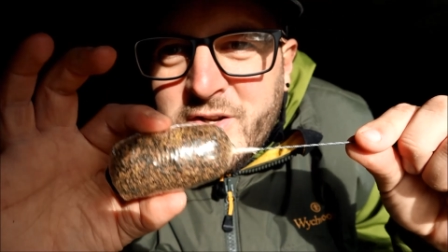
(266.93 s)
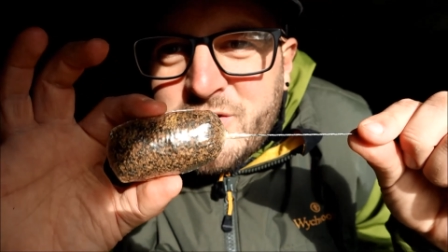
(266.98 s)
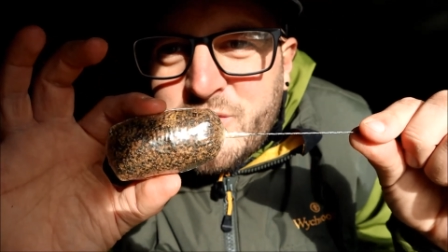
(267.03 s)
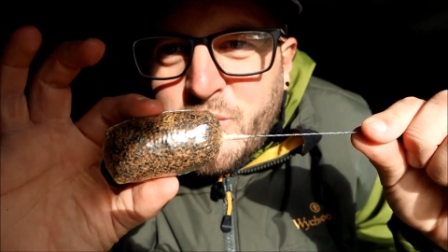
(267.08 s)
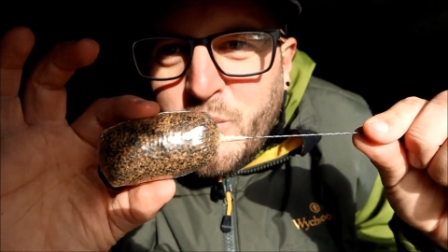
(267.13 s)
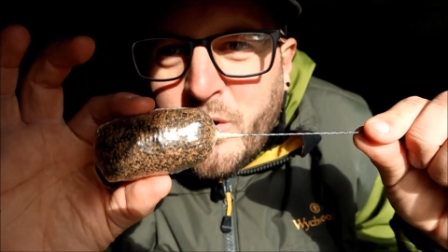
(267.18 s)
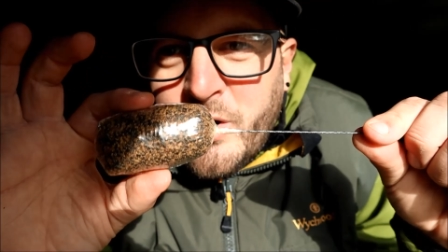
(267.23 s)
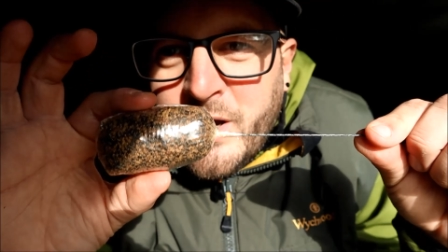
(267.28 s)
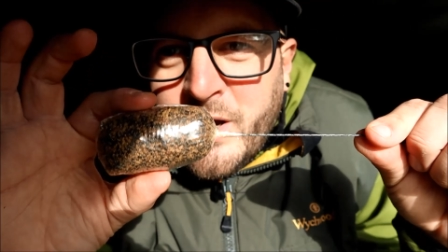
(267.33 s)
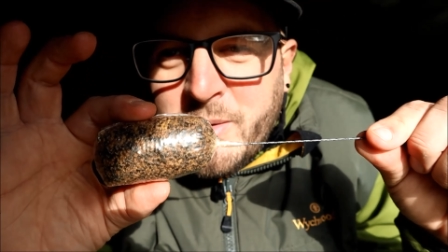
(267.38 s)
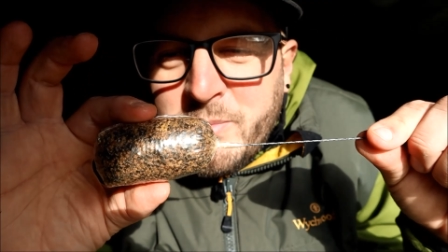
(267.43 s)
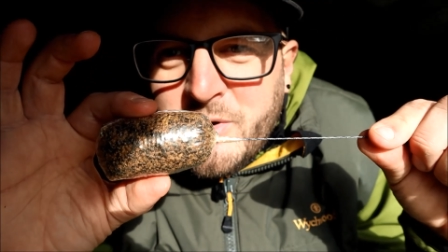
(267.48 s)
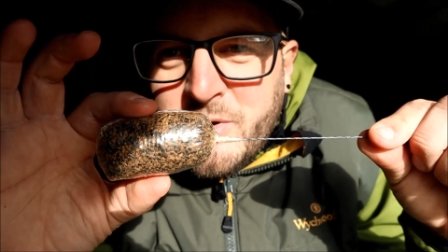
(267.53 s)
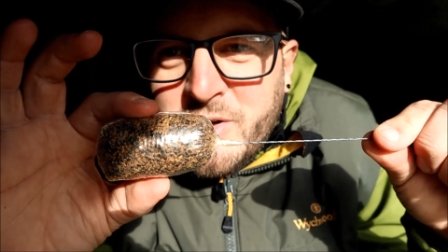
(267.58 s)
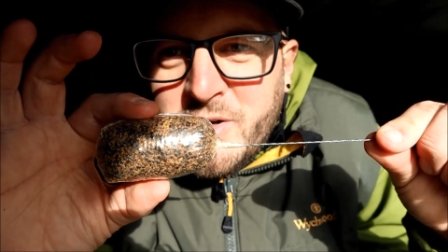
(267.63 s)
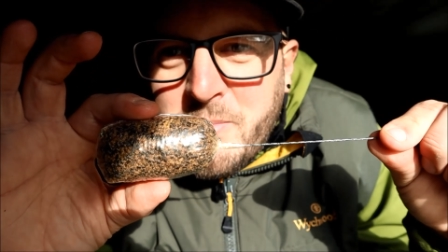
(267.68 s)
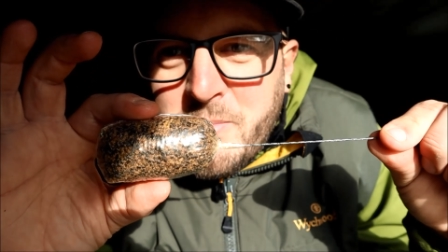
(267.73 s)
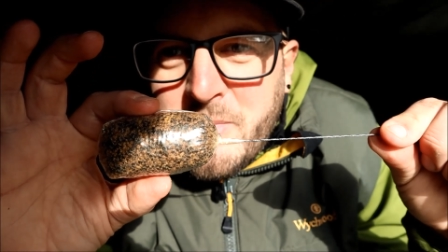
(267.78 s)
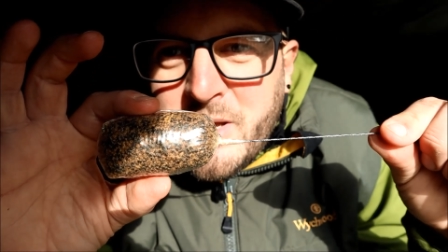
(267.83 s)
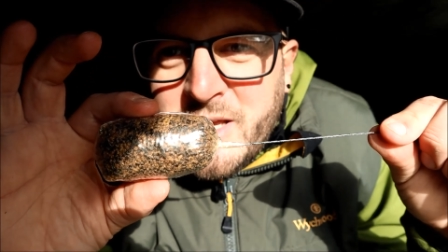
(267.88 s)
so I am
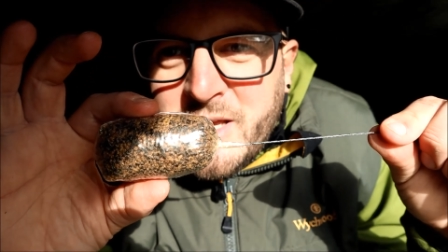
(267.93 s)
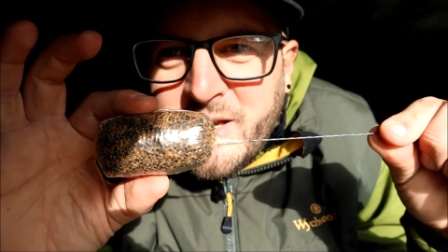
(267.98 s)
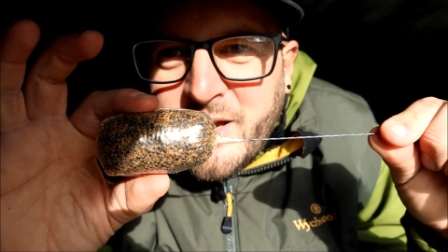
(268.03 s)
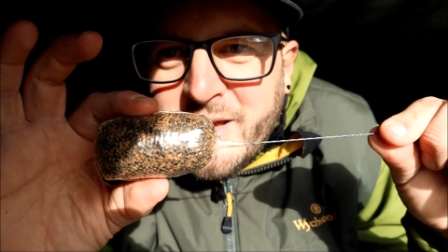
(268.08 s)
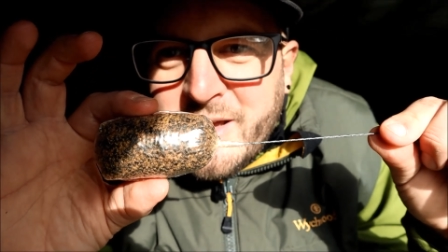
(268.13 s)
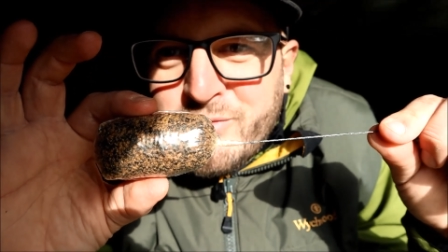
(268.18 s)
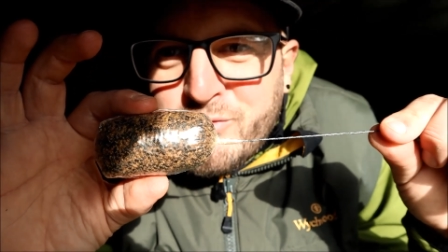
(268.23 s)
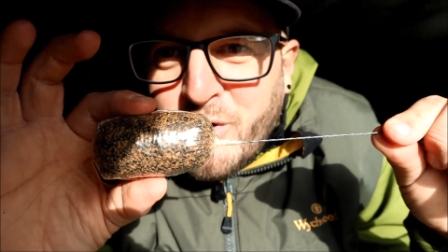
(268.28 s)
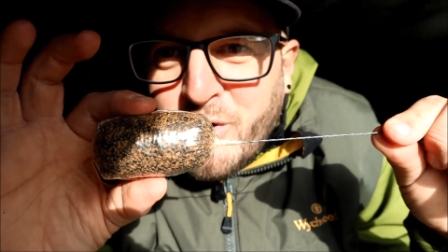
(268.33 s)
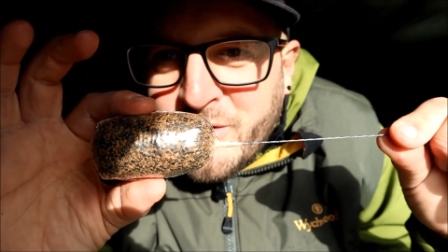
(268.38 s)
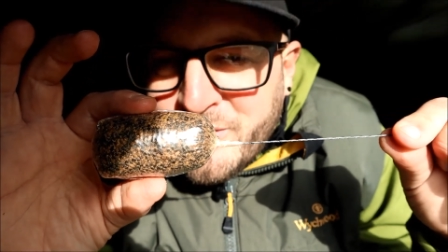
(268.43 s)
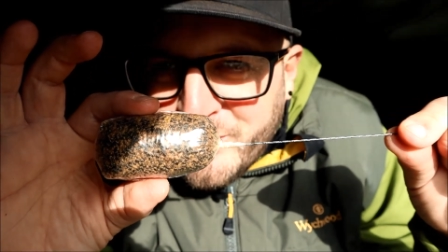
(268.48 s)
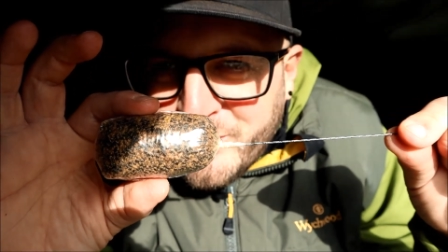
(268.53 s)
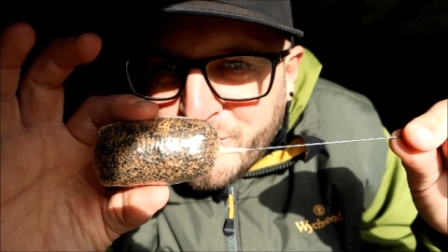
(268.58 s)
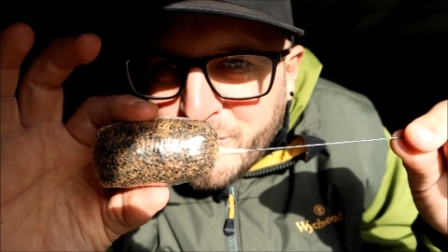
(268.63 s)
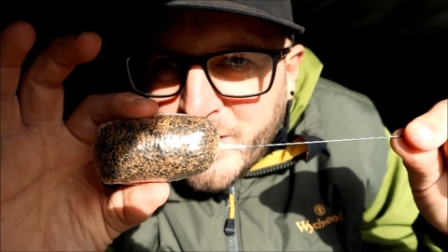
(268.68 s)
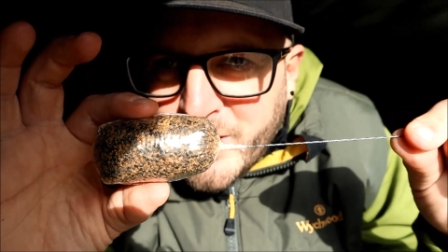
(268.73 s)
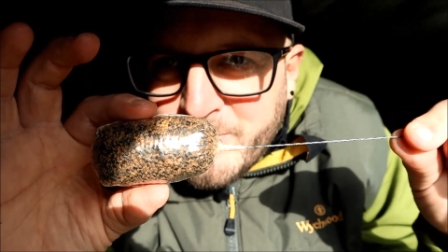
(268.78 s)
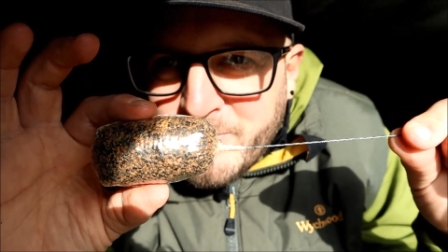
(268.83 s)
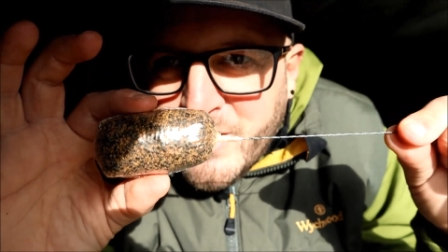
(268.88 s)
going to make a run
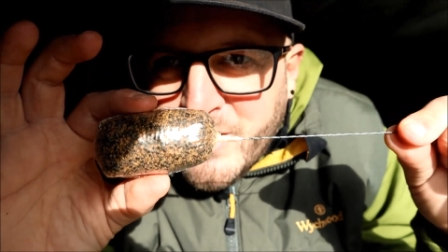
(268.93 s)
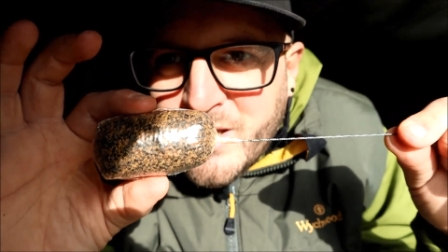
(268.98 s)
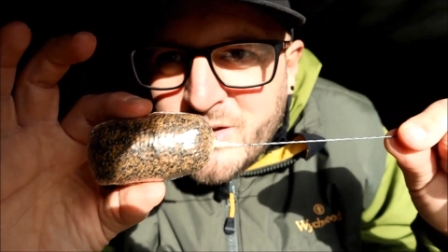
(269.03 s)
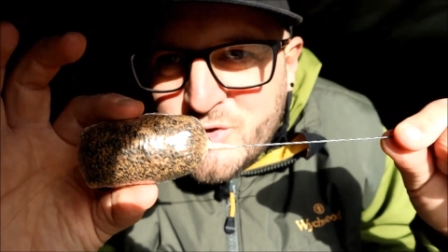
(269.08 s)
for it